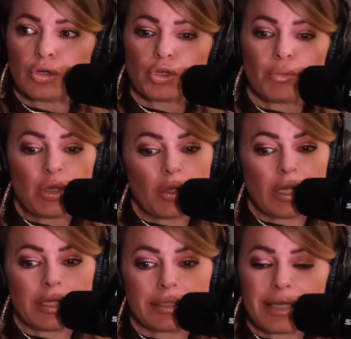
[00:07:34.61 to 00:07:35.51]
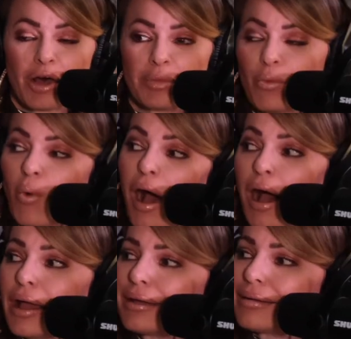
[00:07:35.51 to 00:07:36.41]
community. And tell me why.